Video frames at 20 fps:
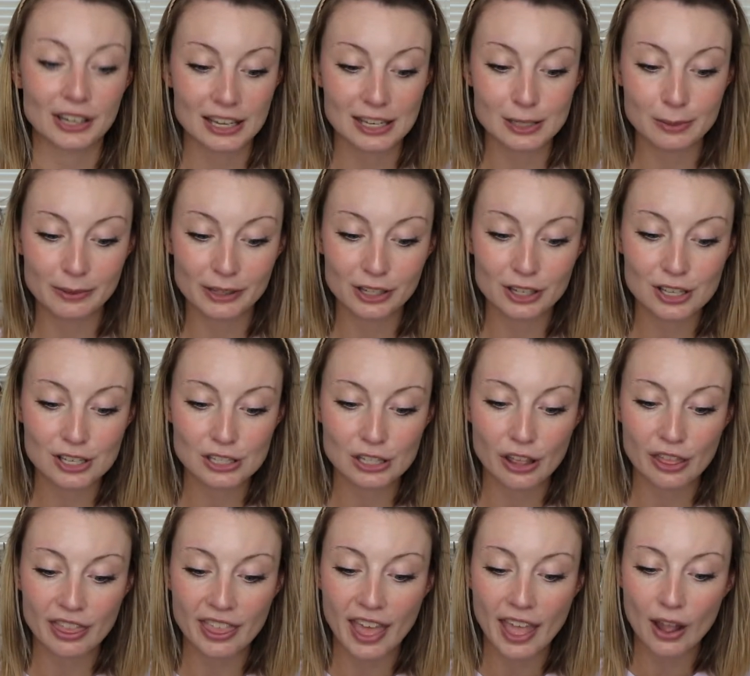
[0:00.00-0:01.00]
is because
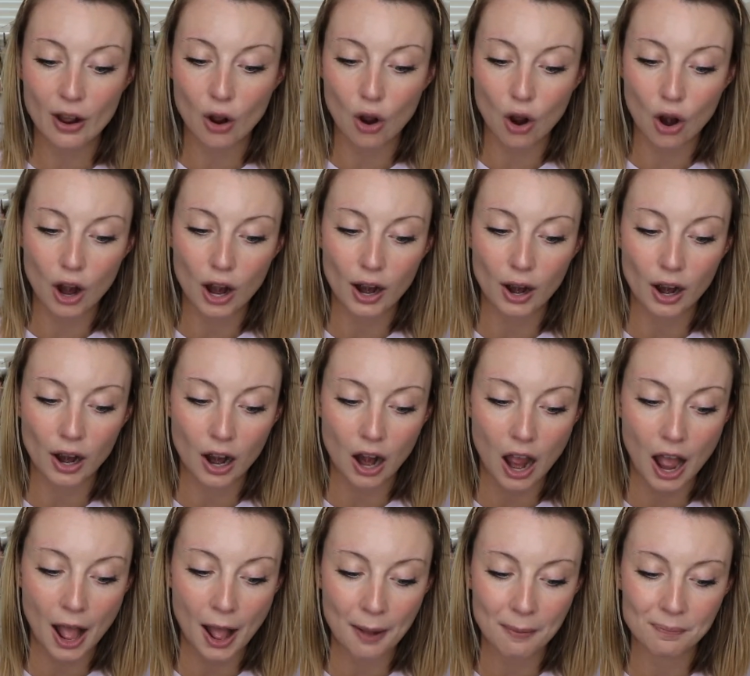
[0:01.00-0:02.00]
they are,
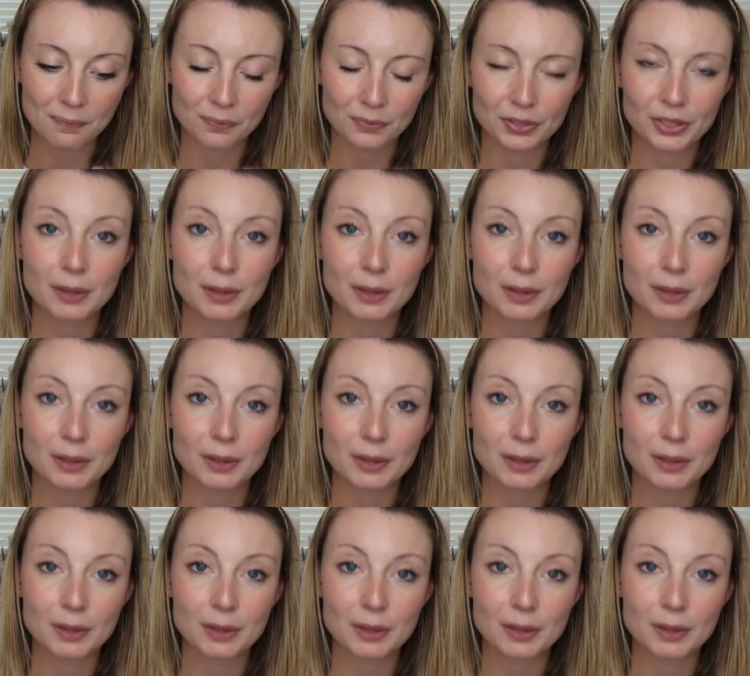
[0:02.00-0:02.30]
um,